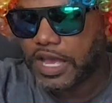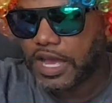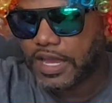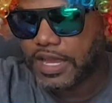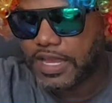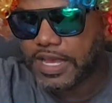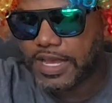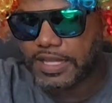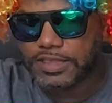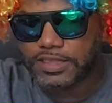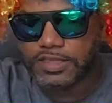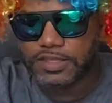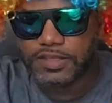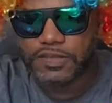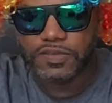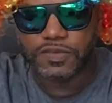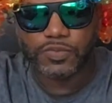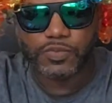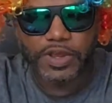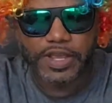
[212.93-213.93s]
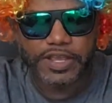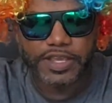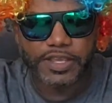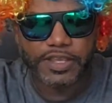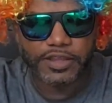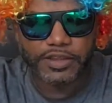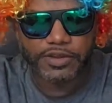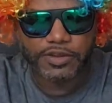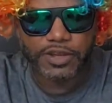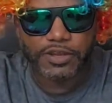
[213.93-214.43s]
I got this right
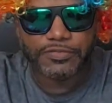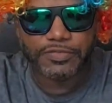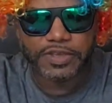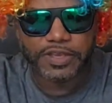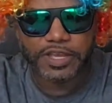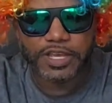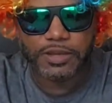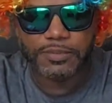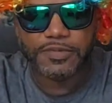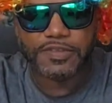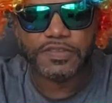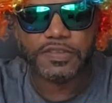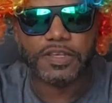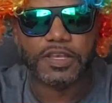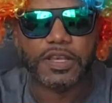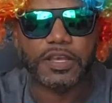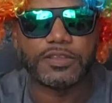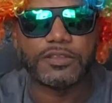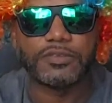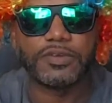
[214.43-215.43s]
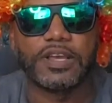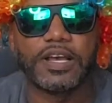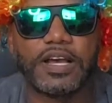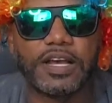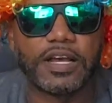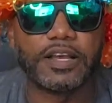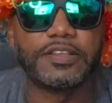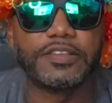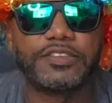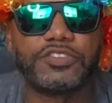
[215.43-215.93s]
here off of Amazon, you
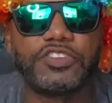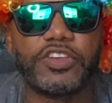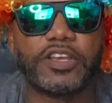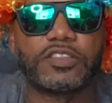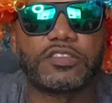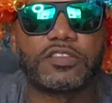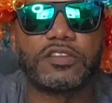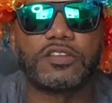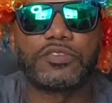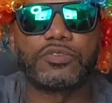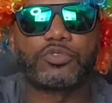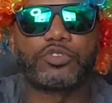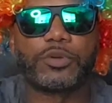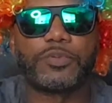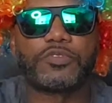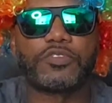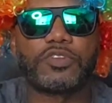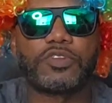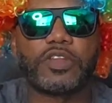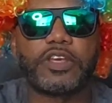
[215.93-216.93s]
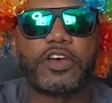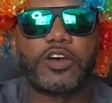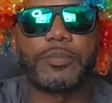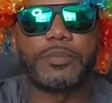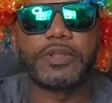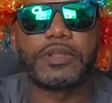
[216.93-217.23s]
guys. Check the description down